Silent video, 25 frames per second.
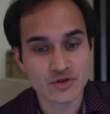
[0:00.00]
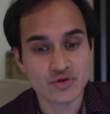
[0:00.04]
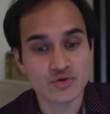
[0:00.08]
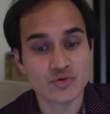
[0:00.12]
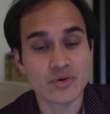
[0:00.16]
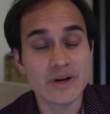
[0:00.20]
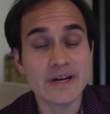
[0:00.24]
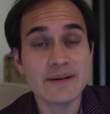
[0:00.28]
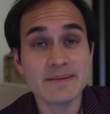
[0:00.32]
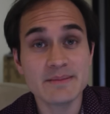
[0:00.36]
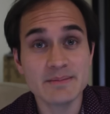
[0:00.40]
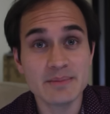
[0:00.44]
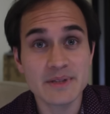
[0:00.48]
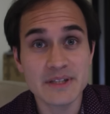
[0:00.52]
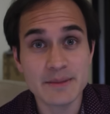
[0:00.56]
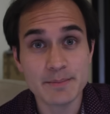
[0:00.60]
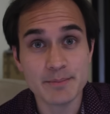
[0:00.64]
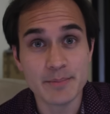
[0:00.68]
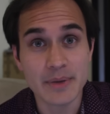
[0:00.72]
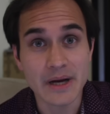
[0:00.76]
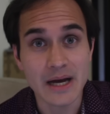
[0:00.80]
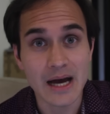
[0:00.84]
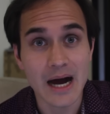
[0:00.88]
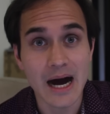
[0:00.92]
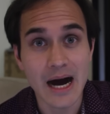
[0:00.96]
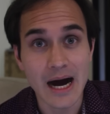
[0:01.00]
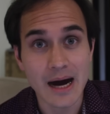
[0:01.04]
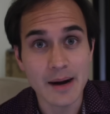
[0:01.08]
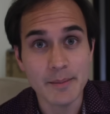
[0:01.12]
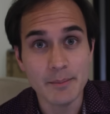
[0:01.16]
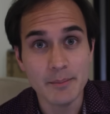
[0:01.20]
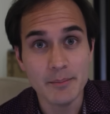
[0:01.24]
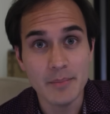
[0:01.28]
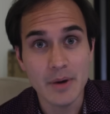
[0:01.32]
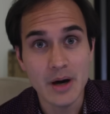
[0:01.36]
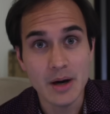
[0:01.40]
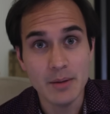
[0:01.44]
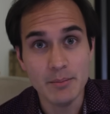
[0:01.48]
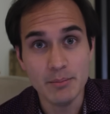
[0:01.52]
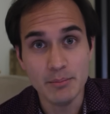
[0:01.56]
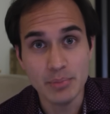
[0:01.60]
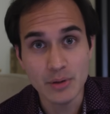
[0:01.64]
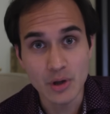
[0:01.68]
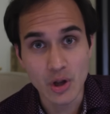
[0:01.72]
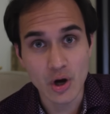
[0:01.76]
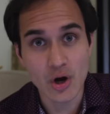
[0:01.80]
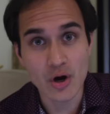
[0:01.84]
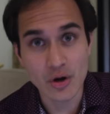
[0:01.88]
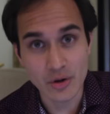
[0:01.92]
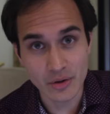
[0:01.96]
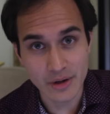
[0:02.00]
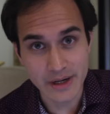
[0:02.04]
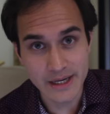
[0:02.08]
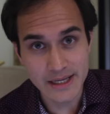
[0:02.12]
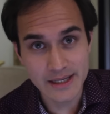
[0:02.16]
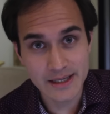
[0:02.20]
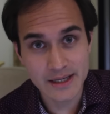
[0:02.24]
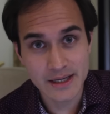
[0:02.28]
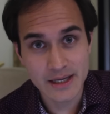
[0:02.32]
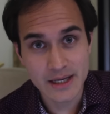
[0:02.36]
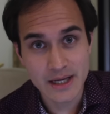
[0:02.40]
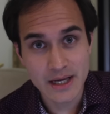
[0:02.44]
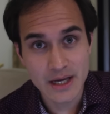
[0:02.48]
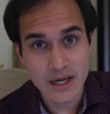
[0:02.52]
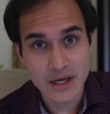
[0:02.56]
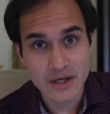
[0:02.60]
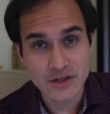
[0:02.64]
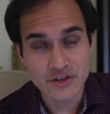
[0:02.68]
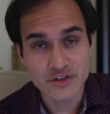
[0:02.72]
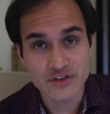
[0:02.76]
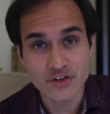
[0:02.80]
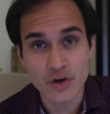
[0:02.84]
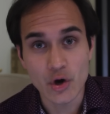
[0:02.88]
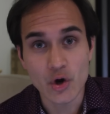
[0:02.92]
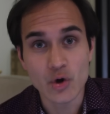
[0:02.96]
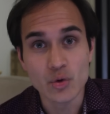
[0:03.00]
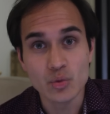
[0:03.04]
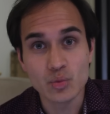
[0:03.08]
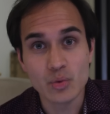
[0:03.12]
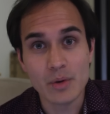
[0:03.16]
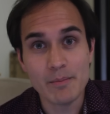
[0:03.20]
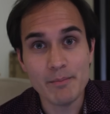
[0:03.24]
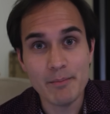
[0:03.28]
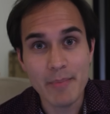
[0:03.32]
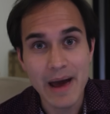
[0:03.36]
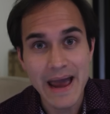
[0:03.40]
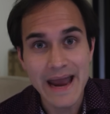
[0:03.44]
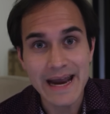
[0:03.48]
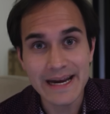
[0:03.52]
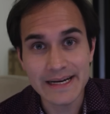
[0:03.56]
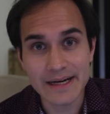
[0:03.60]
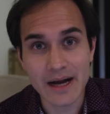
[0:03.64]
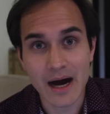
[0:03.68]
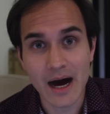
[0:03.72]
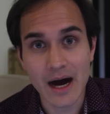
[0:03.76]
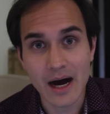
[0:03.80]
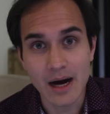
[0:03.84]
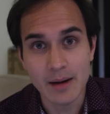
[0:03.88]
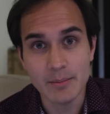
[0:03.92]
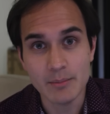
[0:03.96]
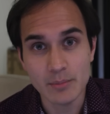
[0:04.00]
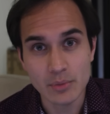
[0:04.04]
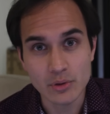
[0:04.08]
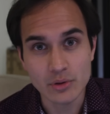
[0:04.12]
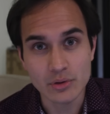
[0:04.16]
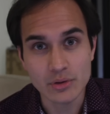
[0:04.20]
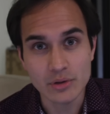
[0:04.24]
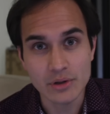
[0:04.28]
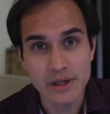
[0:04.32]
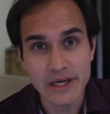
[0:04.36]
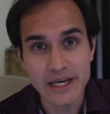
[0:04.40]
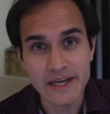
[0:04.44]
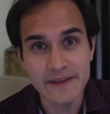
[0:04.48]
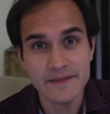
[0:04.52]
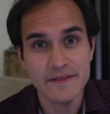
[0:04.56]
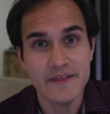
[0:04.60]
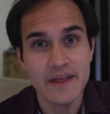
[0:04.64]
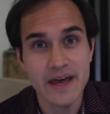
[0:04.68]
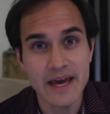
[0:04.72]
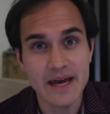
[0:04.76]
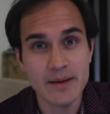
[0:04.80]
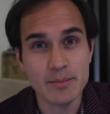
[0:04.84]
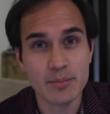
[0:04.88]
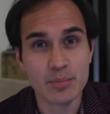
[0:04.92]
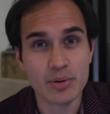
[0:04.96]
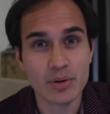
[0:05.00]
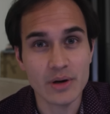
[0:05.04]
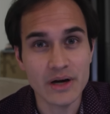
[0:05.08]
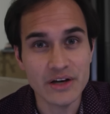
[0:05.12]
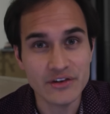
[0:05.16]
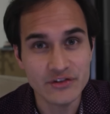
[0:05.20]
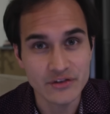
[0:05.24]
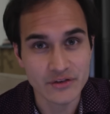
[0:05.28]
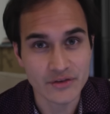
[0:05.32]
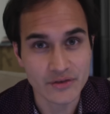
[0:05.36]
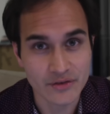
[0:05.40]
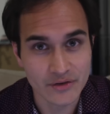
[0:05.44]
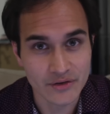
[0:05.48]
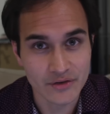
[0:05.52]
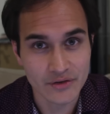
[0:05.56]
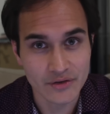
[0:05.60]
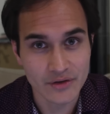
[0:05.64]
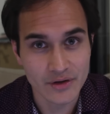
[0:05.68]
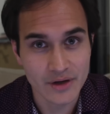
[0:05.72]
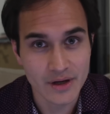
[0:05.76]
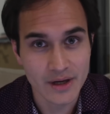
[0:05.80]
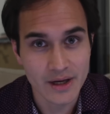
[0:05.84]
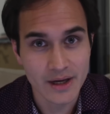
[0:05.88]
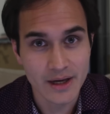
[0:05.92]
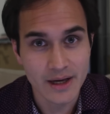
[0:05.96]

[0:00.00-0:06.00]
dreams become blurry, so remain humble in their presence.